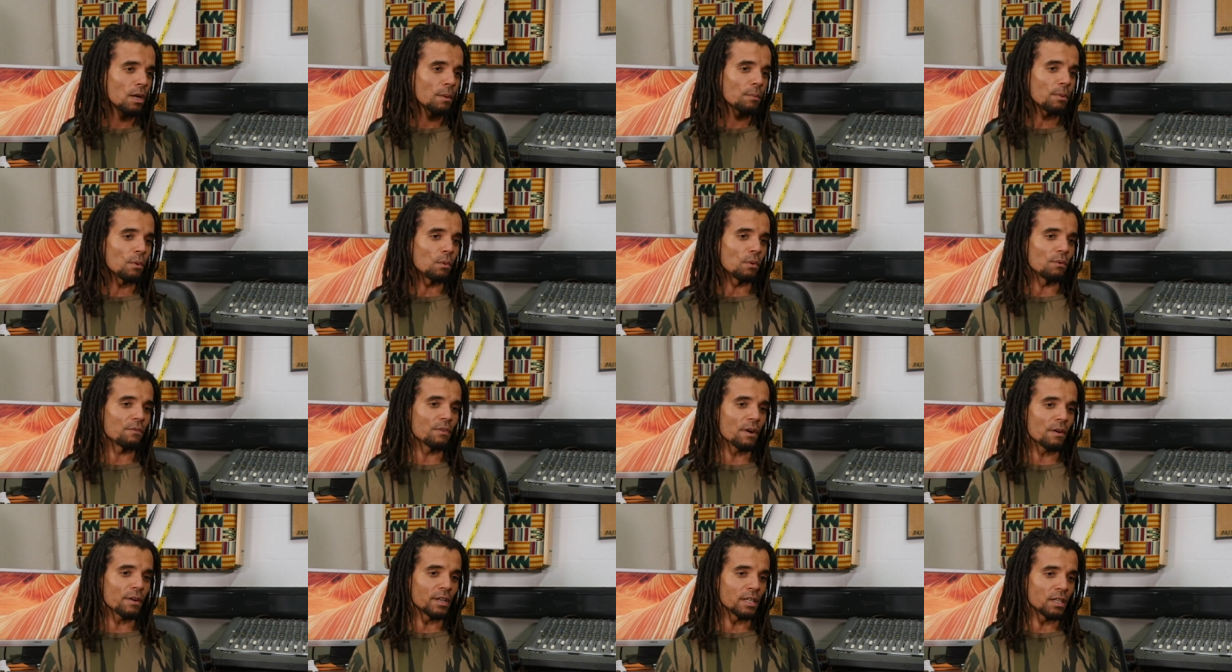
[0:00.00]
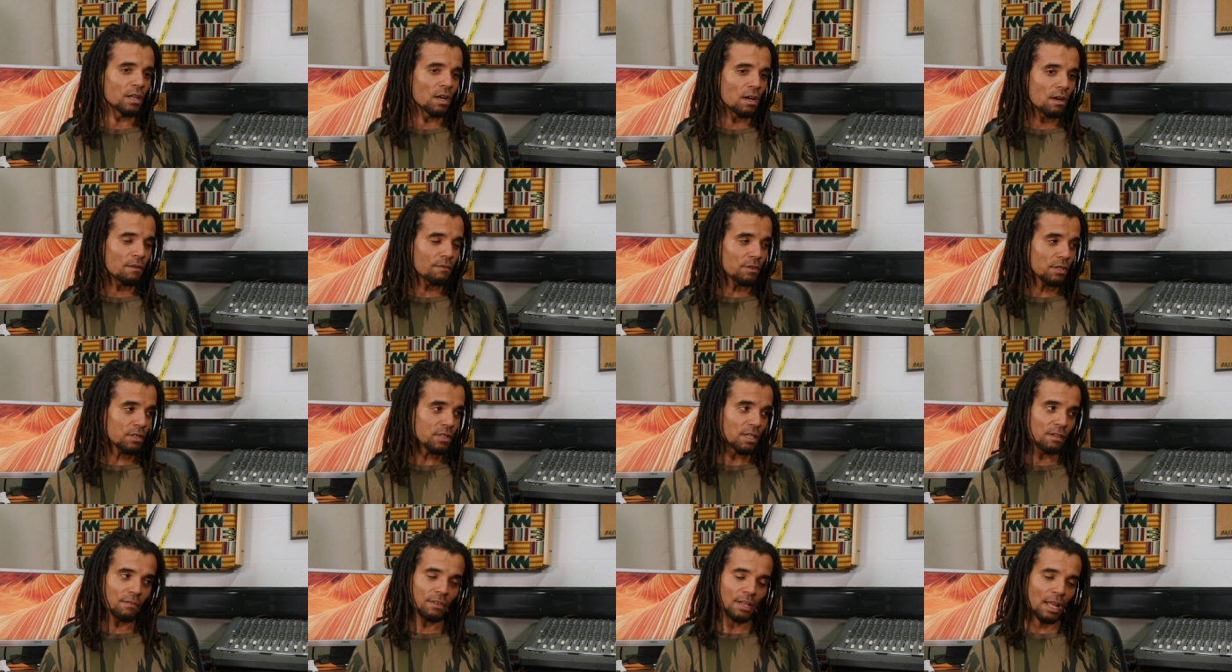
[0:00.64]
But were very
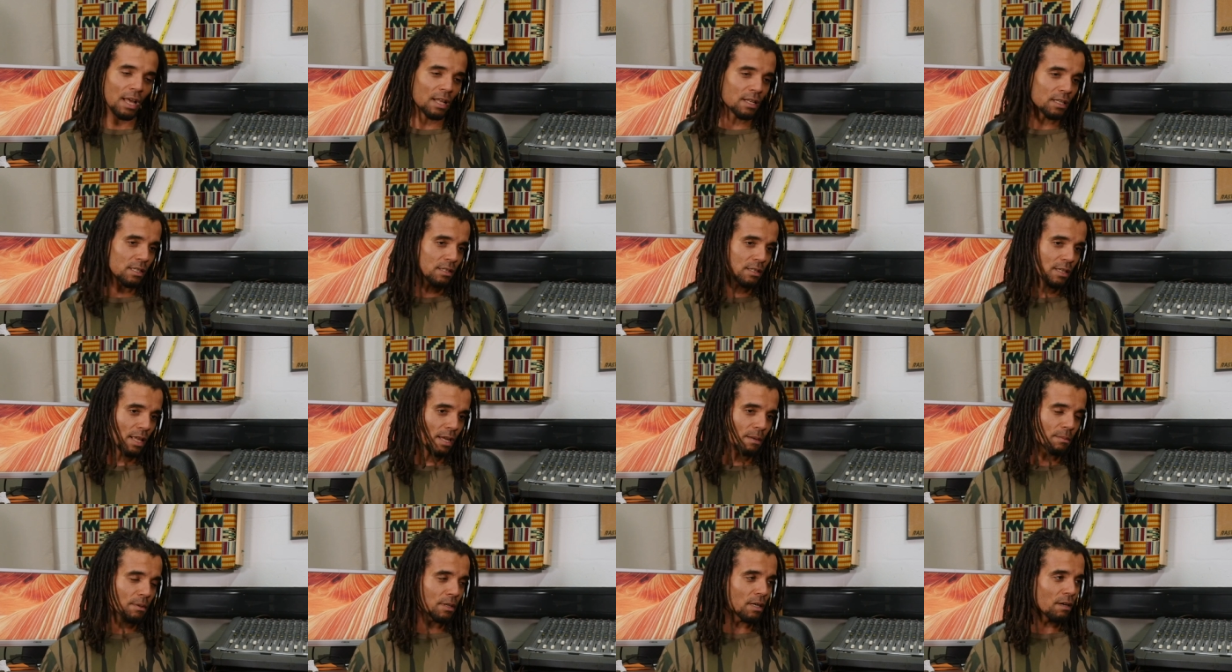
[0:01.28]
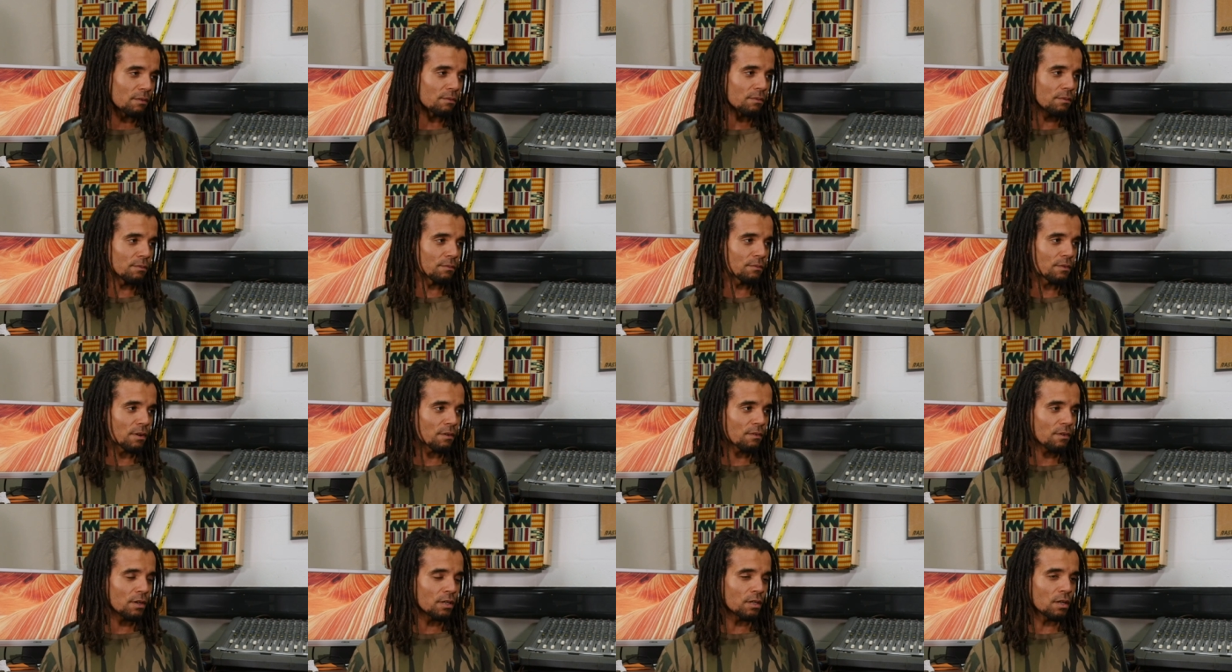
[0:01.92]
nervous, even Attlee's Labour government,
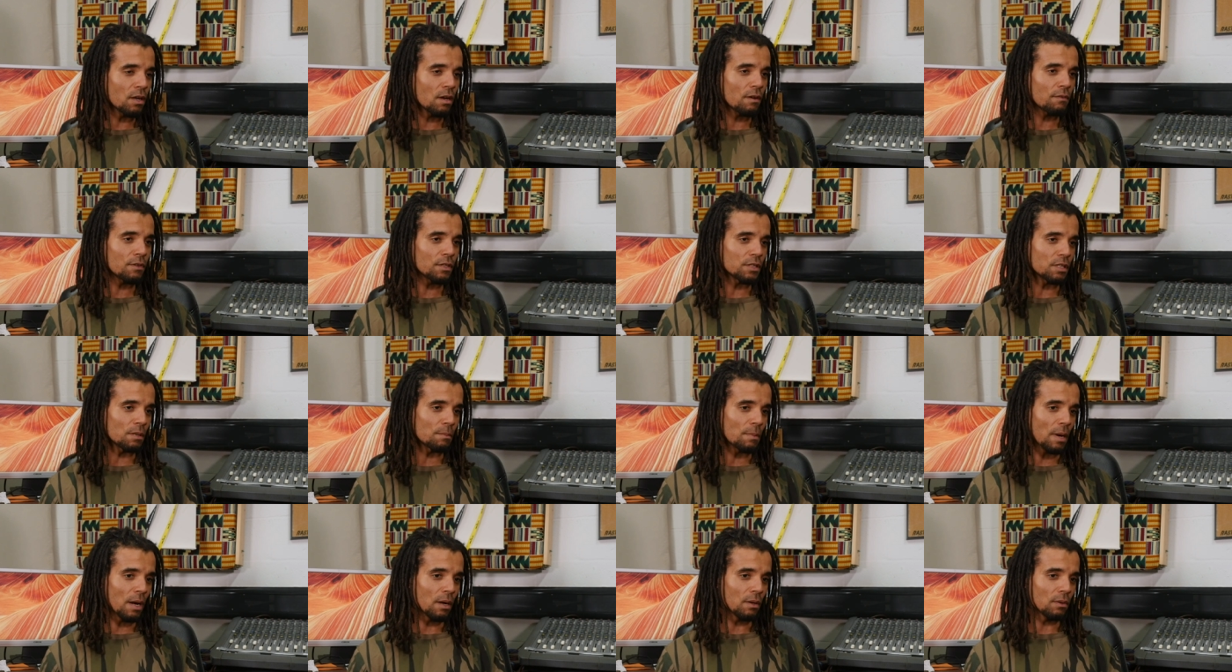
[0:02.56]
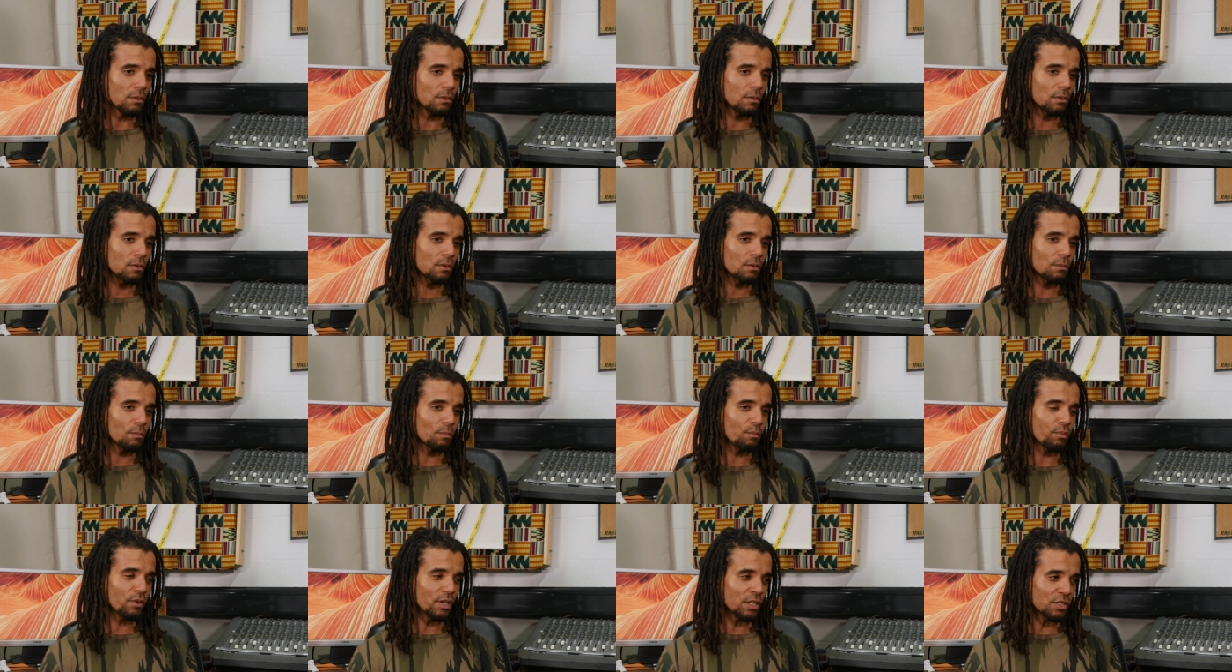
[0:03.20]
very, very nervous about
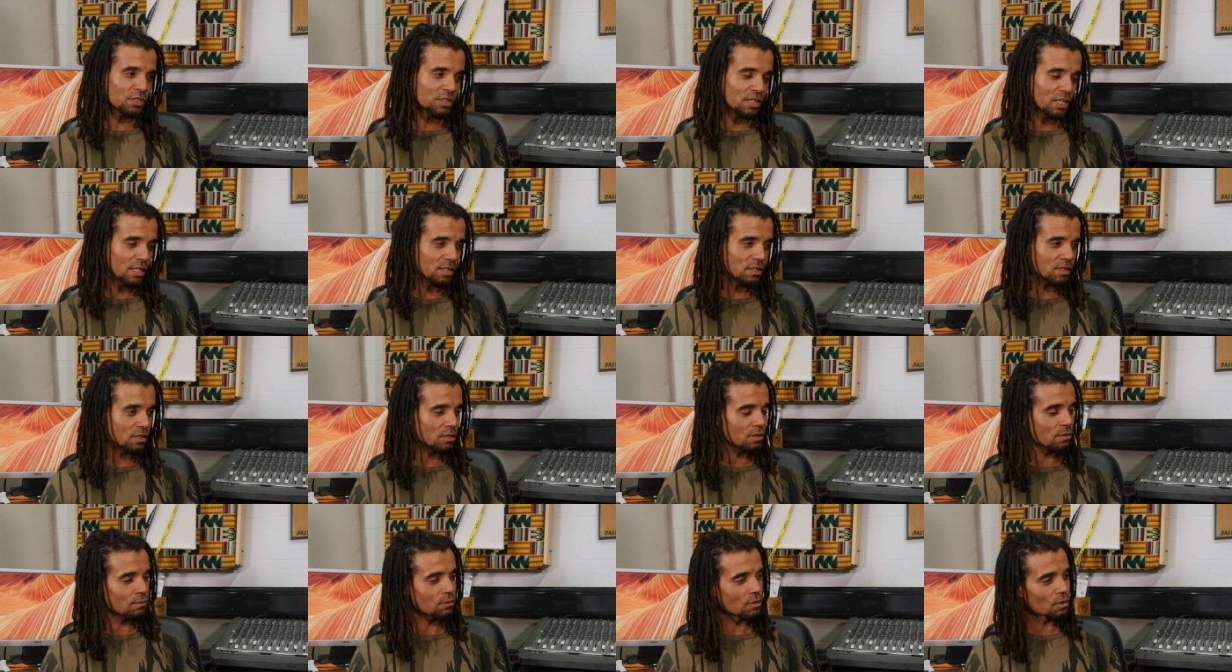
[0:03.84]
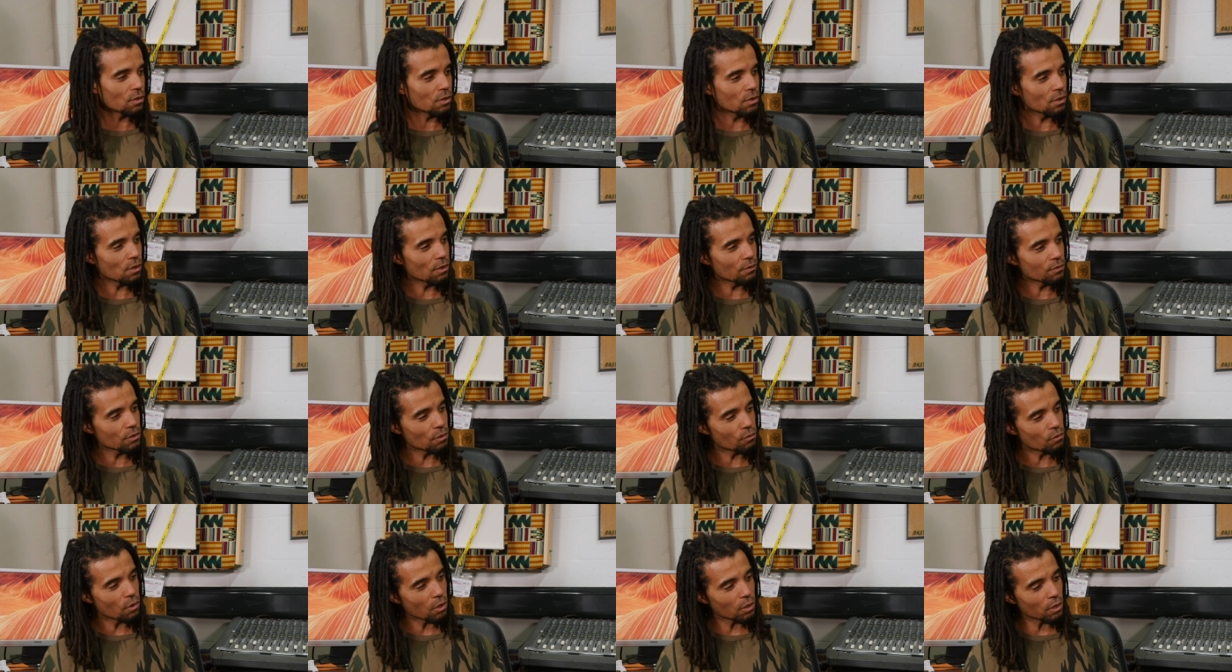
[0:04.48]
British citizens of the,
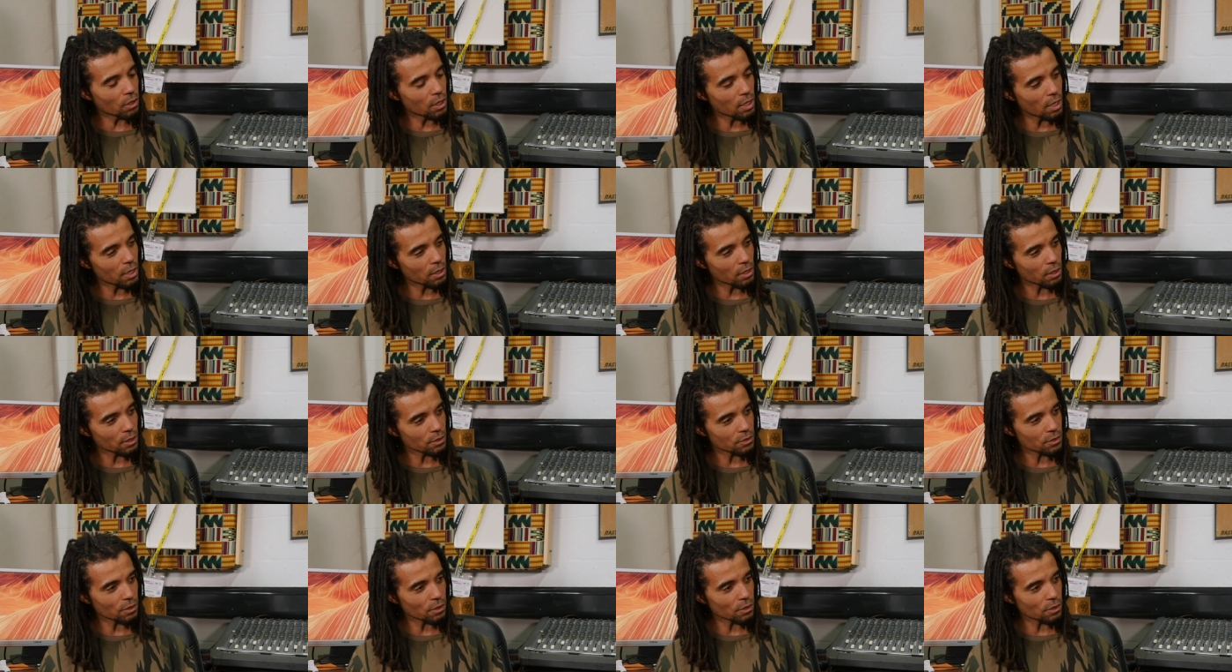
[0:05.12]
of the wrong colour.